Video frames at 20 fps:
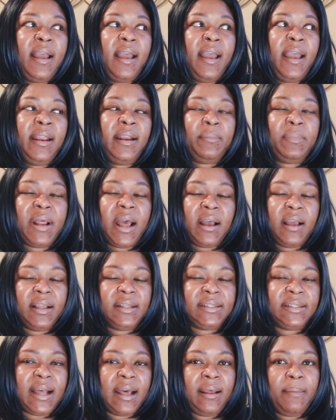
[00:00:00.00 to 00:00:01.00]
And I'm not,
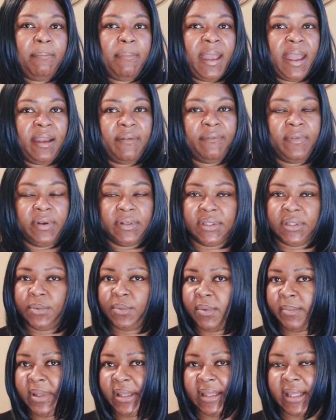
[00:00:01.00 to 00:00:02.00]
it's not a man versus
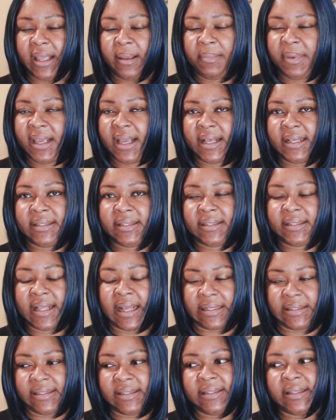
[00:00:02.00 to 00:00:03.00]
woman thing, because
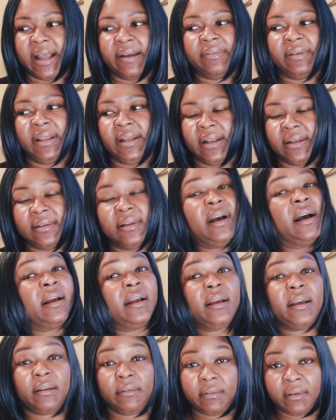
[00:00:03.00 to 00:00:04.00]
that's definitely,
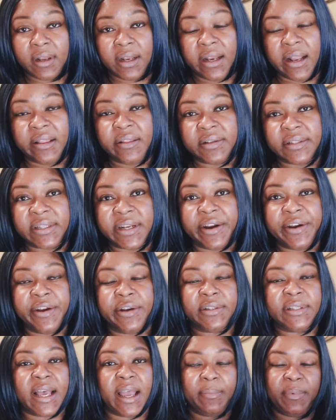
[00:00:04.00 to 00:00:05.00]
again, another
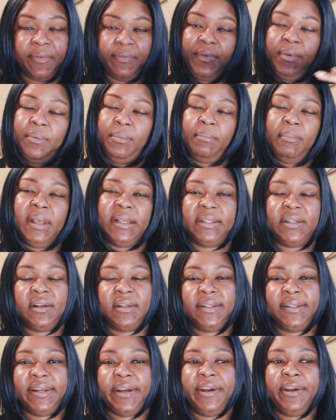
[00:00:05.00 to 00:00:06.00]
stereotype. If you missed
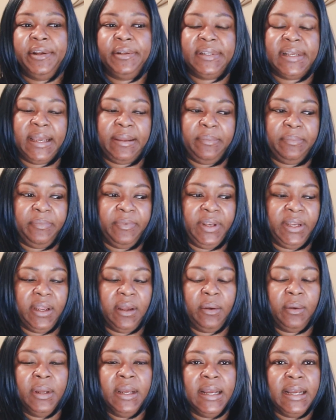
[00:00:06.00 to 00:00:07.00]
our stereotype
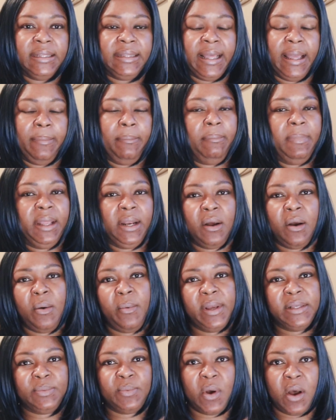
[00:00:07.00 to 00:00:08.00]
video, that men
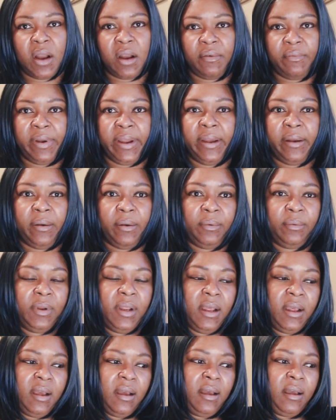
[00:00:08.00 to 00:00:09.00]
always walk around
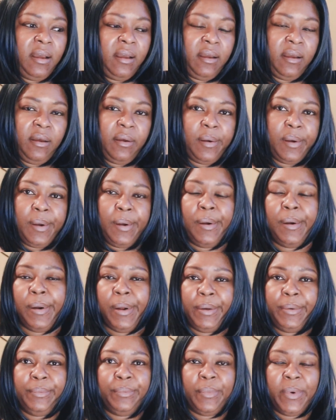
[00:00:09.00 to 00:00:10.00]
uh,
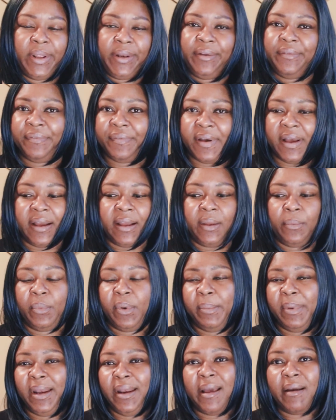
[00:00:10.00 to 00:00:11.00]
hard and wanting to fuck, and
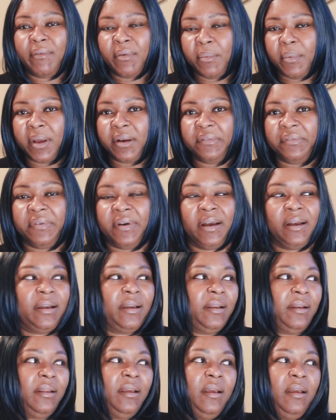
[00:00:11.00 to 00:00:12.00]
women never want to
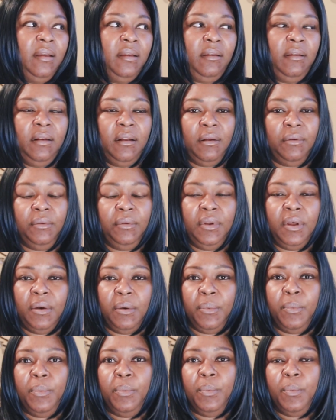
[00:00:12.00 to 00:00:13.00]
fuck. And, you know,
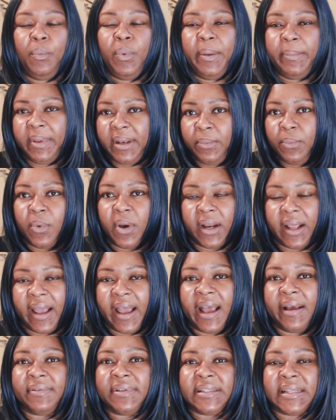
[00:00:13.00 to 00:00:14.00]
no, women want to
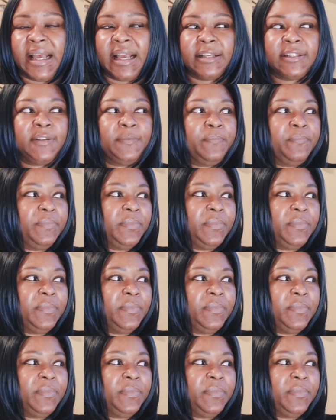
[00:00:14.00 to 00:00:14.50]
have sex.